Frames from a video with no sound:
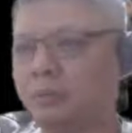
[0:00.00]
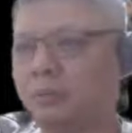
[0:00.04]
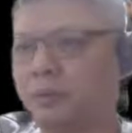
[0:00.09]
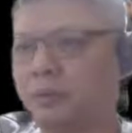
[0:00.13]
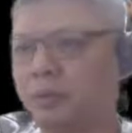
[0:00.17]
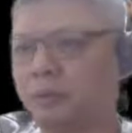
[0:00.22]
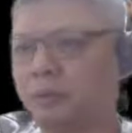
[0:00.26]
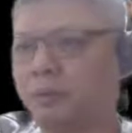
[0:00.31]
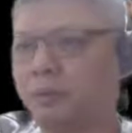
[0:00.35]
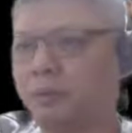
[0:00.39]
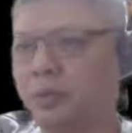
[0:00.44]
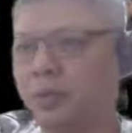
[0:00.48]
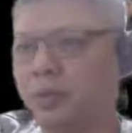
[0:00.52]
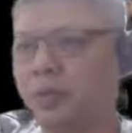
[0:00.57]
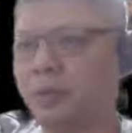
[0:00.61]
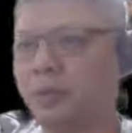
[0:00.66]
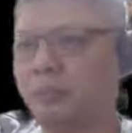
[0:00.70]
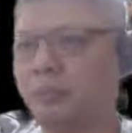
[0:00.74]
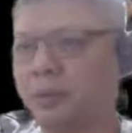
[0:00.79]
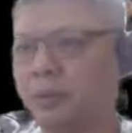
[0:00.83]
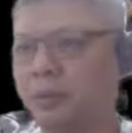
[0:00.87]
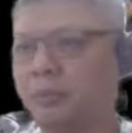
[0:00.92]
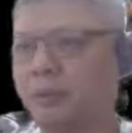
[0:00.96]
red would
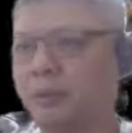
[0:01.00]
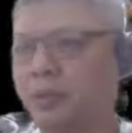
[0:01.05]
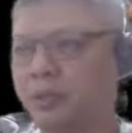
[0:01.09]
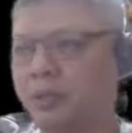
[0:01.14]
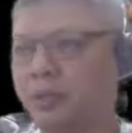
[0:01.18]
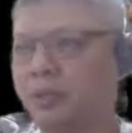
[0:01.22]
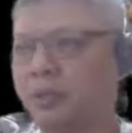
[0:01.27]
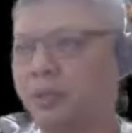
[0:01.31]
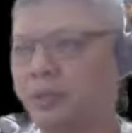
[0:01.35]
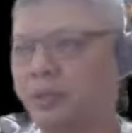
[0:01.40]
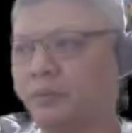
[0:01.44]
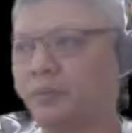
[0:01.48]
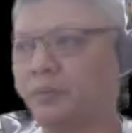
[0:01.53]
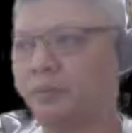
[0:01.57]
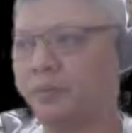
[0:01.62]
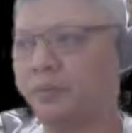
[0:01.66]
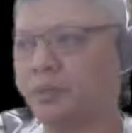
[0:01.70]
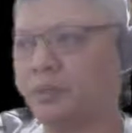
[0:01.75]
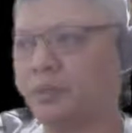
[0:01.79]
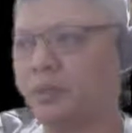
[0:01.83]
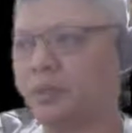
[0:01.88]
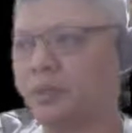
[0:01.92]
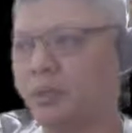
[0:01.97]
lay by playing e7
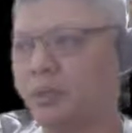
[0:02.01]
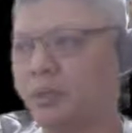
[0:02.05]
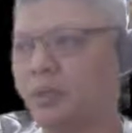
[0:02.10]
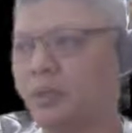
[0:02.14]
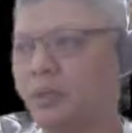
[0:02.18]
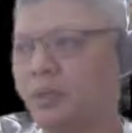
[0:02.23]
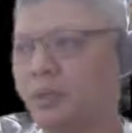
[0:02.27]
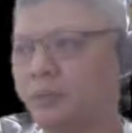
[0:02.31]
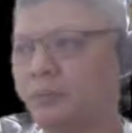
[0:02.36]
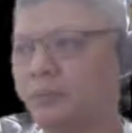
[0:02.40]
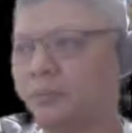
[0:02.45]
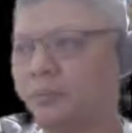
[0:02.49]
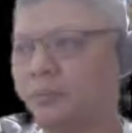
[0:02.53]
plus 9.